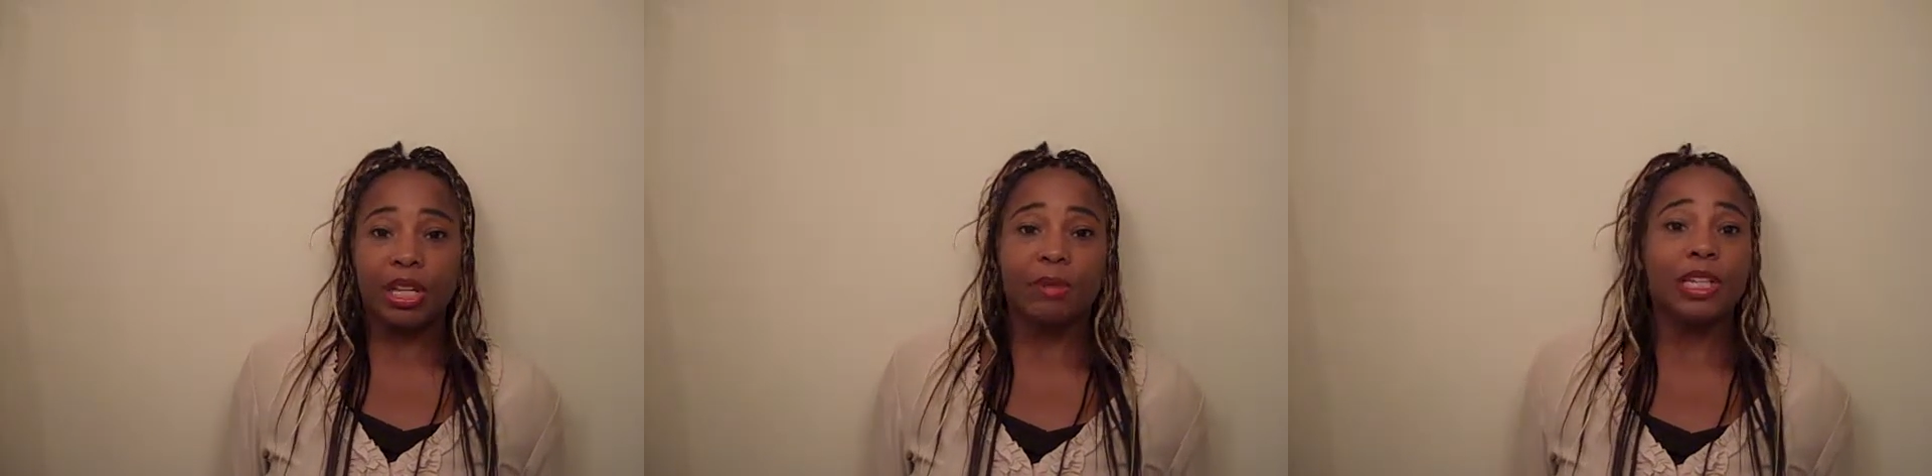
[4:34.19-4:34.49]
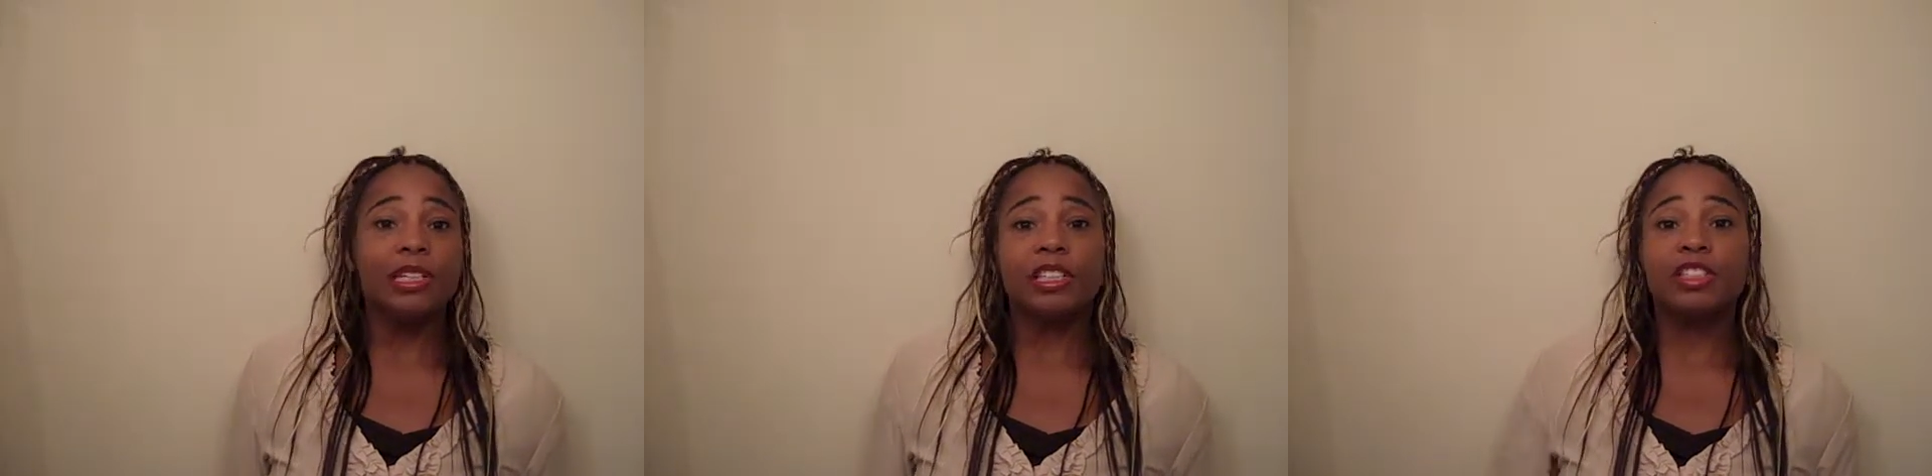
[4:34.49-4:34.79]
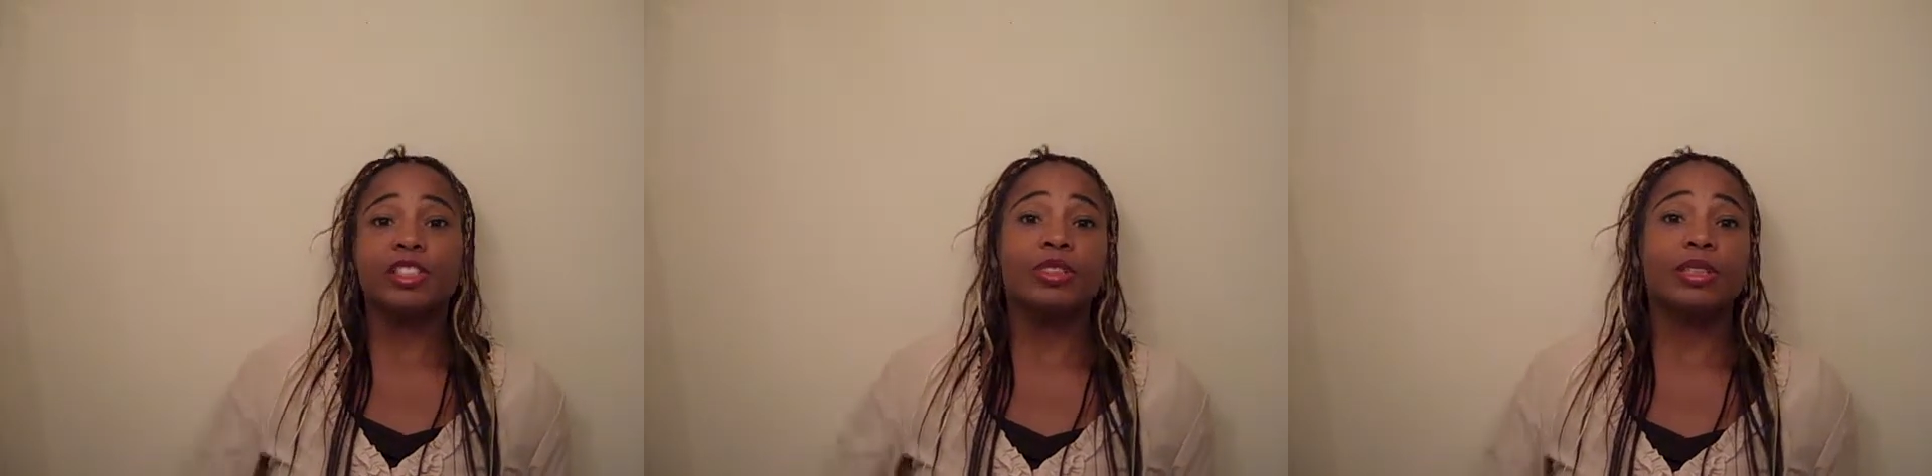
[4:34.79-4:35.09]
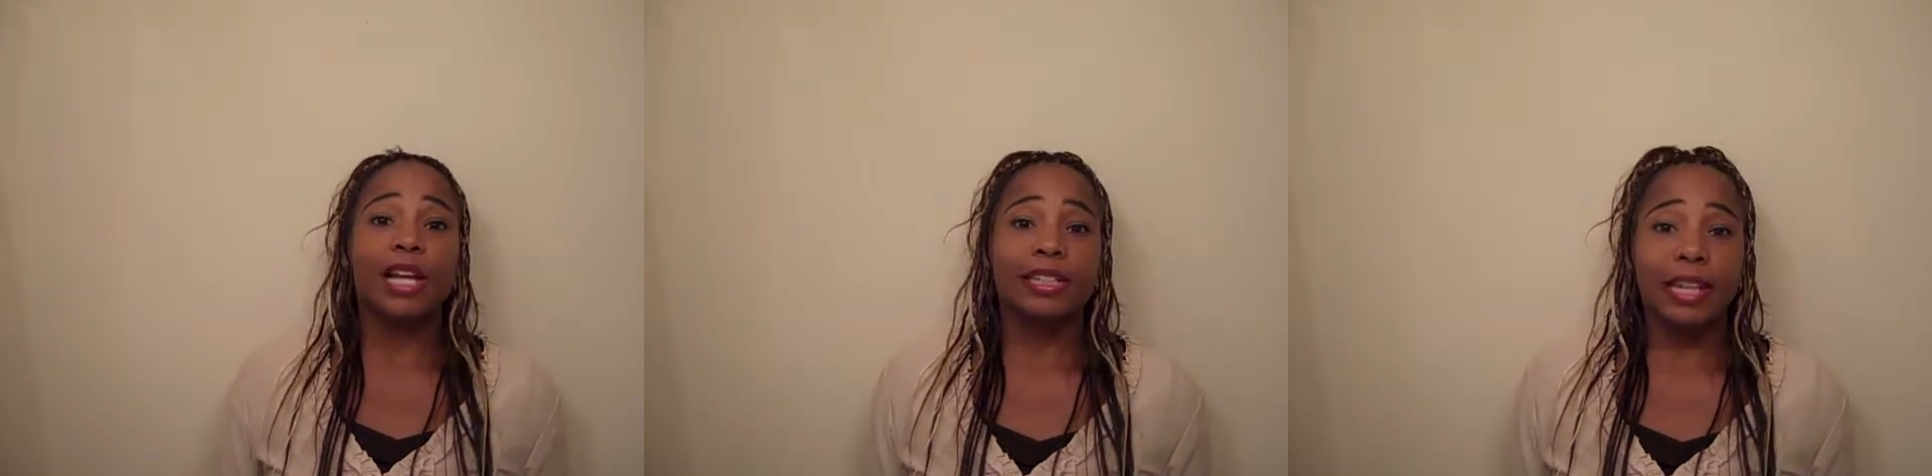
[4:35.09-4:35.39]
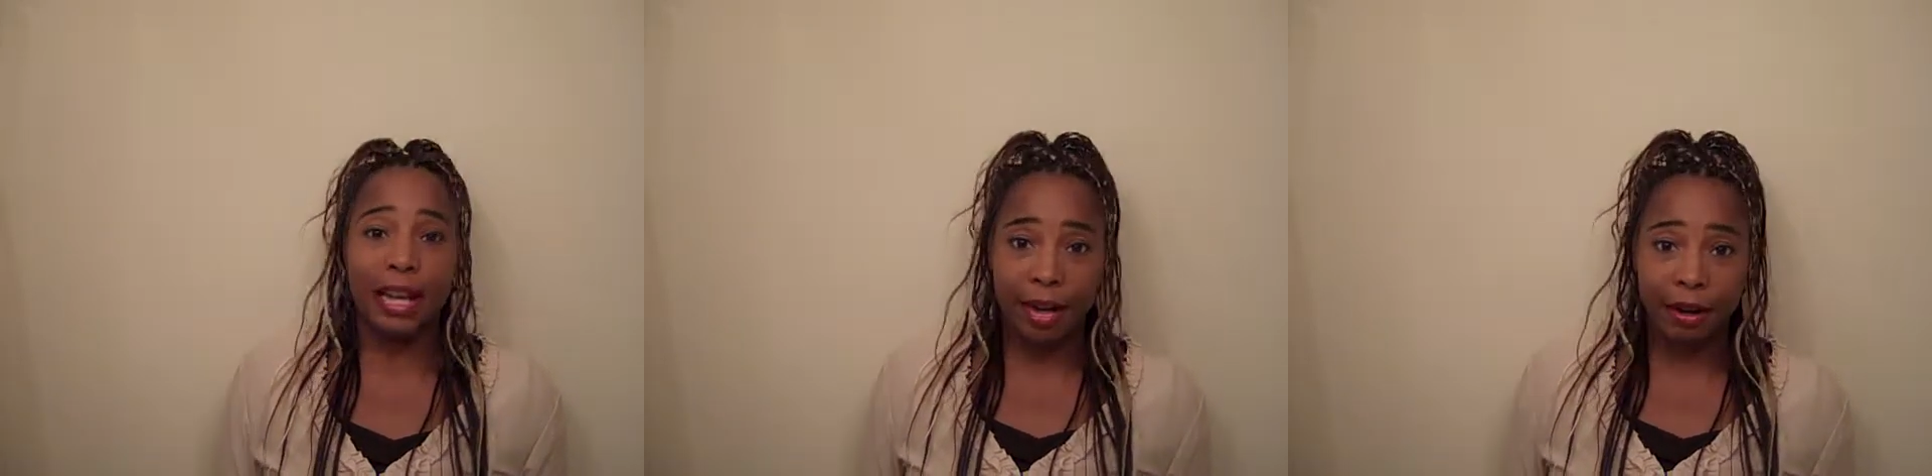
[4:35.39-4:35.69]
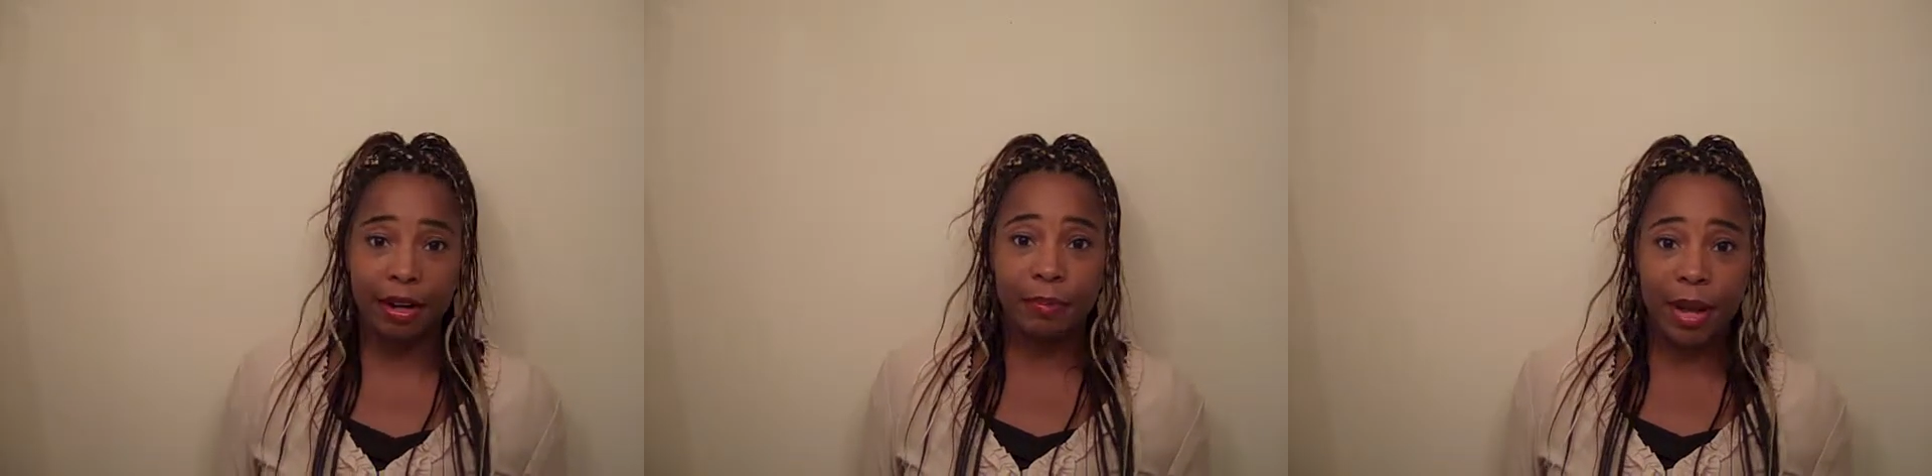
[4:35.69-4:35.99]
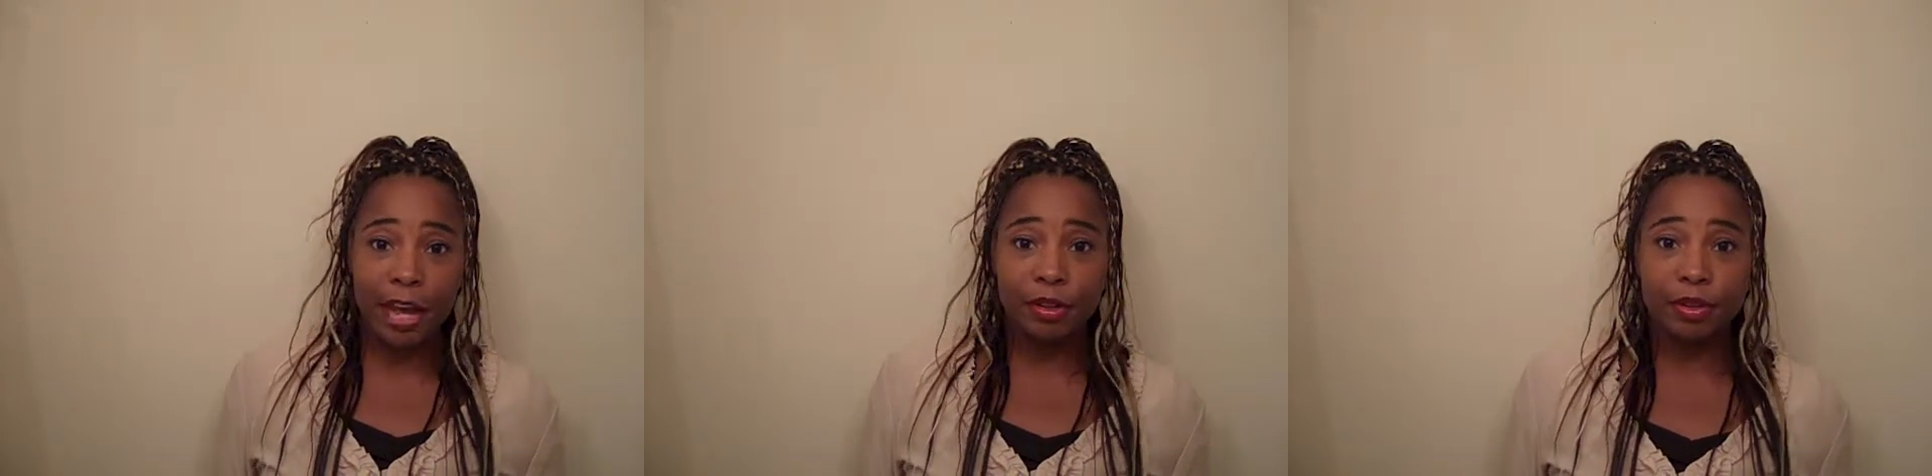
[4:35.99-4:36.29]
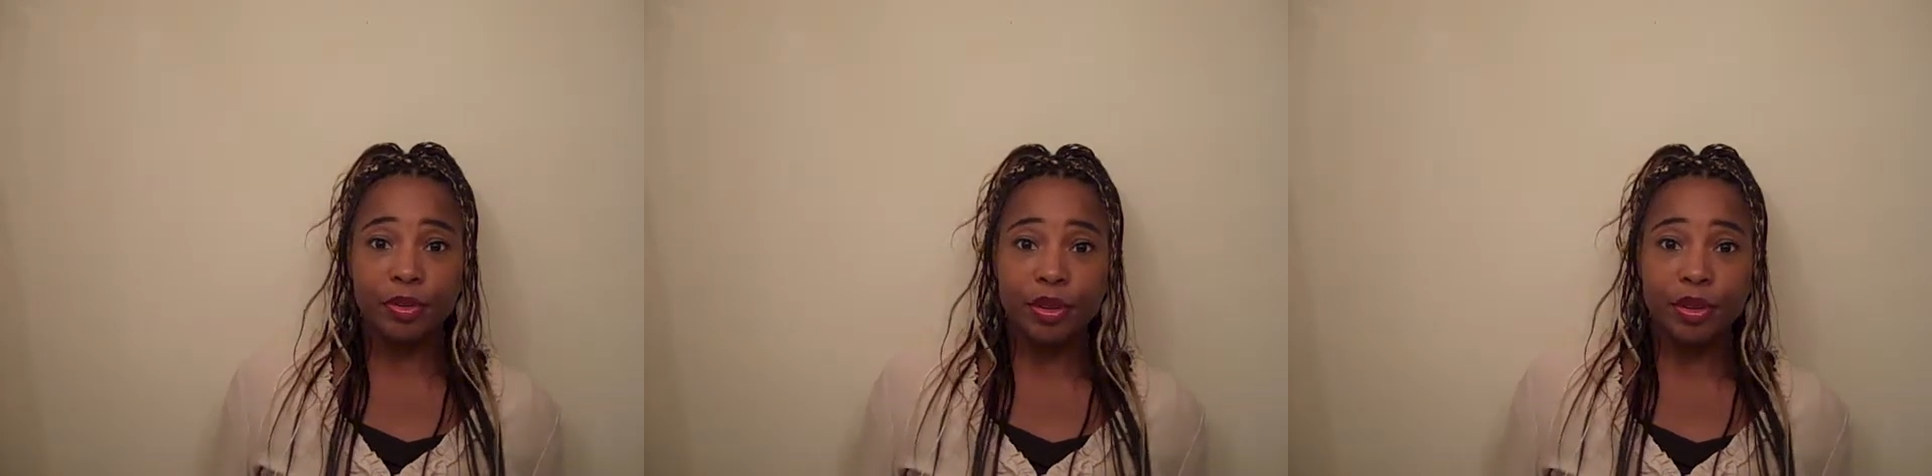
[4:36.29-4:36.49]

him he needed to do like that Erykah Badu